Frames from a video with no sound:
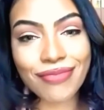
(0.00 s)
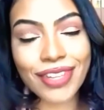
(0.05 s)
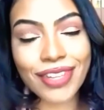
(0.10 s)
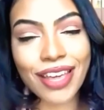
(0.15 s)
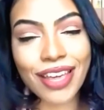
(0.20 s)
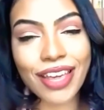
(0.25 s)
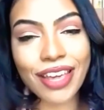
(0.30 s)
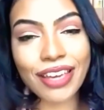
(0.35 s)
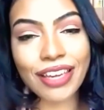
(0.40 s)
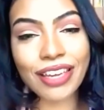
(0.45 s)

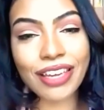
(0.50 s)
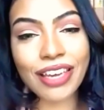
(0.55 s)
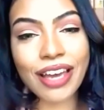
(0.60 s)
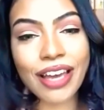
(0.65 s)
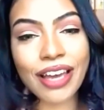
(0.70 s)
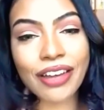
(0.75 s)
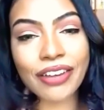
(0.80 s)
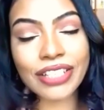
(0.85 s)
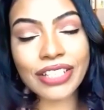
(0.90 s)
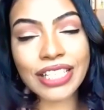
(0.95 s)

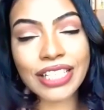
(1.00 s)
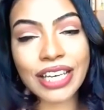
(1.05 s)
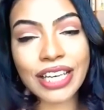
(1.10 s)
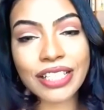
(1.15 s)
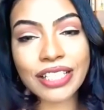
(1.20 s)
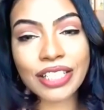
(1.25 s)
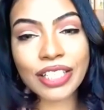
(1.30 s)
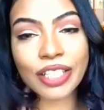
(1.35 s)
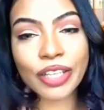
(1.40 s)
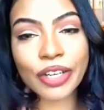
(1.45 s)
Yeah,
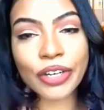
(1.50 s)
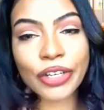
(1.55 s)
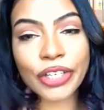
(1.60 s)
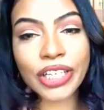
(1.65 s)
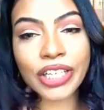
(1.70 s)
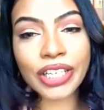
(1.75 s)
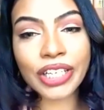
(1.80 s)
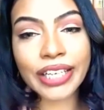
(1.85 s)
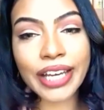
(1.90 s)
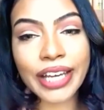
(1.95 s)
test, learn,
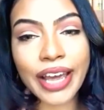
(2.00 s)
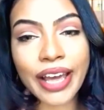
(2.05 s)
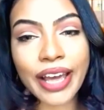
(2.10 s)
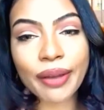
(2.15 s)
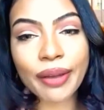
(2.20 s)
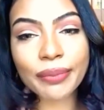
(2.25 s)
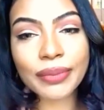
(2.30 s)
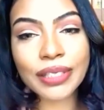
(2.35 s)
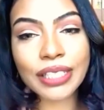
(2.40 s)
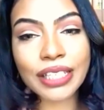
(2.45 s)
and
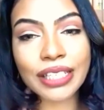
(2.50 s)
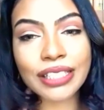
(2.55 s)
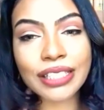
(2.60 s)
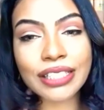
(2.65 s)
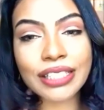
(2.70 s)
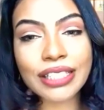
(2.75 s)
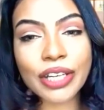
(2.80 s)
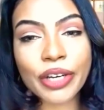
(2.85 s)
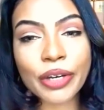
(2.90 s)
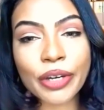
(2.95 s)
adapt. And
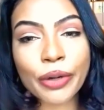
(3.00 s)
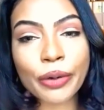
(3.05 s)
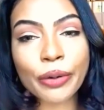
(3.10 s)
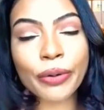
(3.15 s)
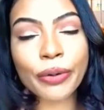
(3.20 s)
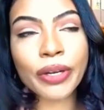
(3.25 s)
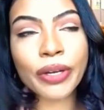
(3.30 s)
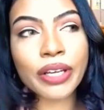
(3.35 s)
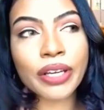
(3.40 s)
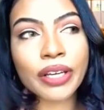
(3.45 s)

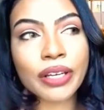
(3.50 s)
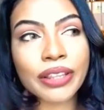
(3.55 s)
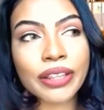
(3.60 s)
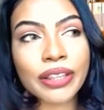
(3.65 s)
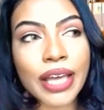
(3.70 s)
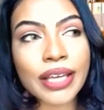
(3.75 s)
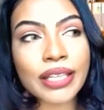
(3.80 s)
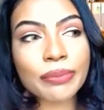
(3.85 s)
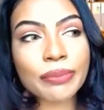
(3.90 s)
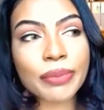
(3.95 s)
so
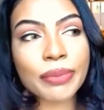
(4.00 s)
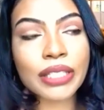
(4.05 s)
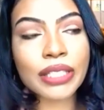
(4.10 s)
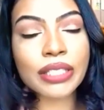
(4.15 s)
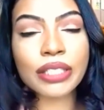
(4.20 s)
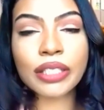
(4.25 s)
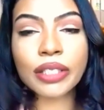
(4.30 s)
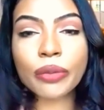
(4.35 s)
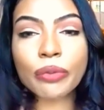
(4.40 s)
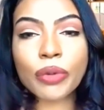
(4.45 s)
that's
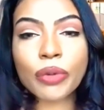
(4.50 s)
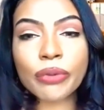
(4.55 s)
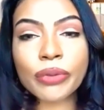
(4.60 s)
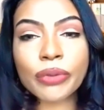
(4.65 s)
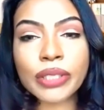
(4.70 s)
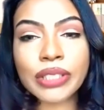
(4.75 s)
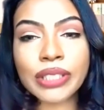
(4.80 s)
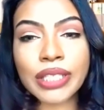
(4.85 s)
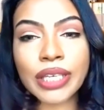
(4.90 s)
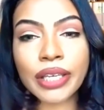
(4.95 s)
basically what
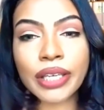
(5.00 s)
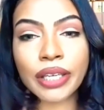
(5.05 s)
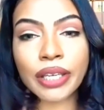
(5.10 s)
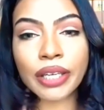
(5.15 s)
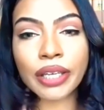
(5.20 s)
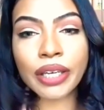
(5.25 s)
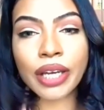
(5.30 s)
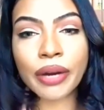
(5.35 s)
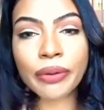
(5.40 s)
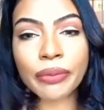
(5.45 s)
we
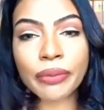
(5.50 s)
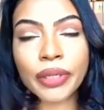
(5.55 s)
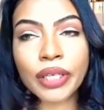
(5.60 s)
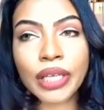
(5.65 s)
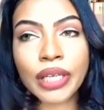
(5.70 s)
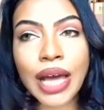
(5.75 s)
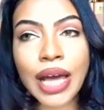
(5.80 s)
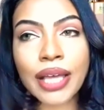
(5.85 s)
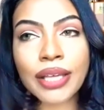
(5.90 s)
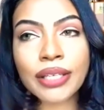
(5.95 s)
did. I
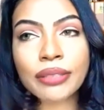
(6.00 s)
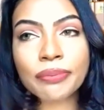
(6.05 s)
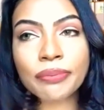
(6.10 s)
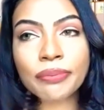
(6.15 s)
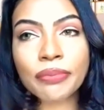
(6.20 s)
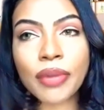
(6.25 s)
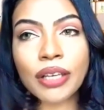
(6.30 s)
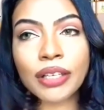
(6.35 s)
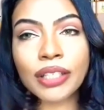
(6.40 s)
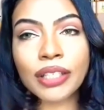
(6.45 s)
realized,
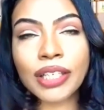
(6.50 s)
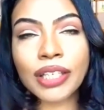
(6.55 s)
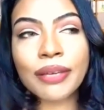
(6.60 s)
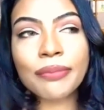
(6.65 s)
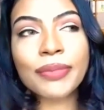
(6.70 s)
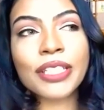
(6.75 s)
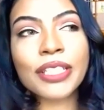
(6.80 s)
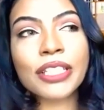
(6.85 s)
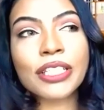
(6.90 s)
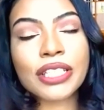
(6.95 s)
let
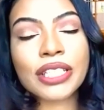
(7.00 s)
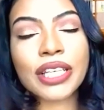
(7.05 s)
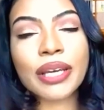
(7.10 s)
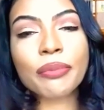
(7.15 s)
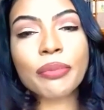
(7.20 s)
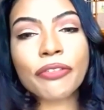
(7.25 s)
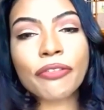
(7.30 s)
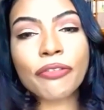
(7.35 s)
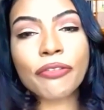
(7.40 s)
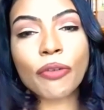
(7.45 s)
me just say,
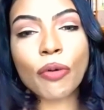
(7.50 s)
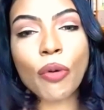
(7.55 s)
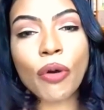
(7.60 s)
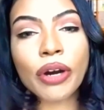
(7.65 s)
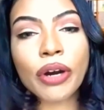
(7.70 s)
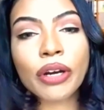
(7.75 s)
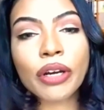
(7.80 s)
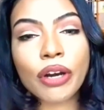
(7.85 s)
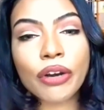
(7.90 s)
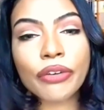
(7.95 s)

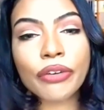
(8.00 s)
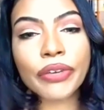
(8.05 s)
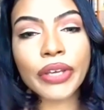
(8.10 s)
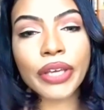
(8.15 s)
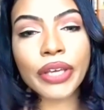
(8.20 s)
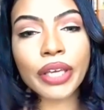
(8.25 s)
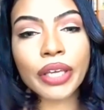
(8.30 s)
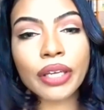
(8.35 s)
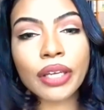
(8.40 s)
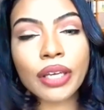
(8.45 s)
before
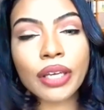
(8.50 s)
COVID,